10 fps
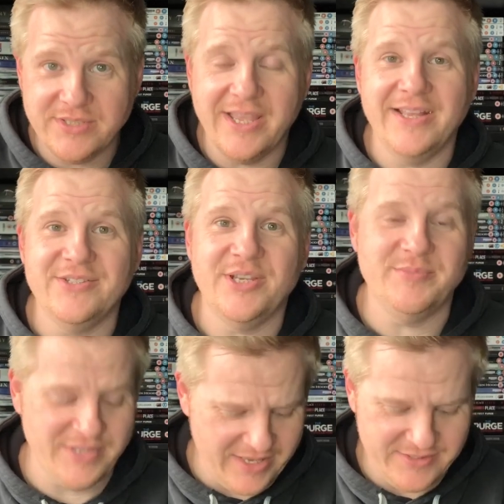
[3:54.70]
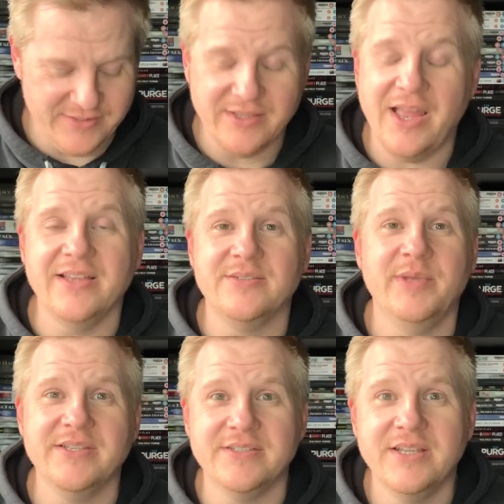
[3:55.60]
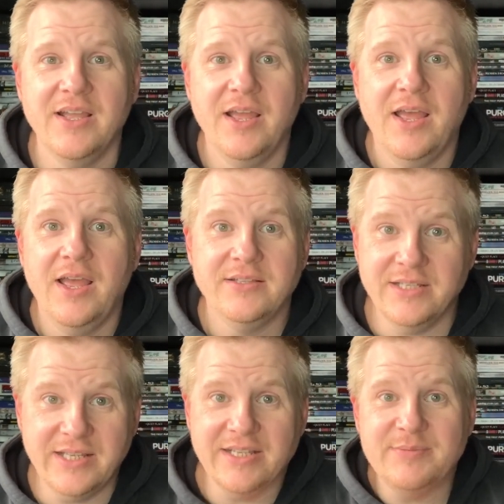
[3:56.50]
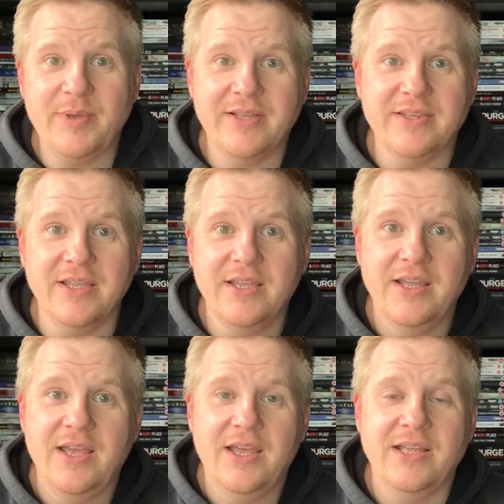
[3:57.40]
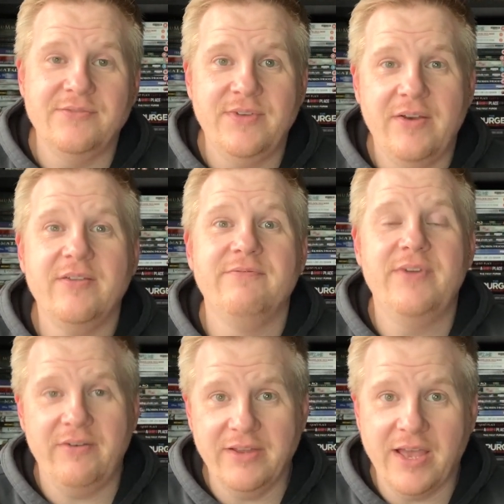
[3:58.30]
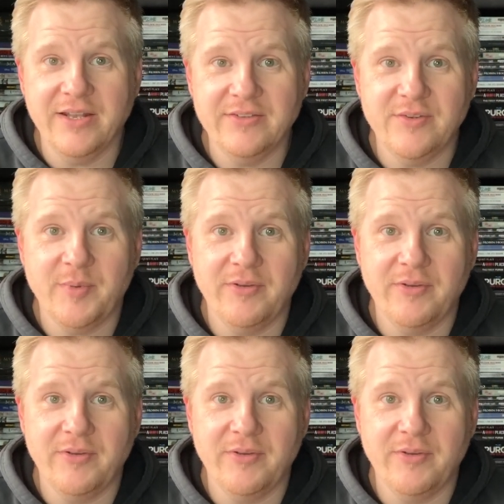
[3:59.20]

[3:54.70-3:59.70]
again, James, that is, that is amazing. Didn't expect it. It's very, very kind of you, my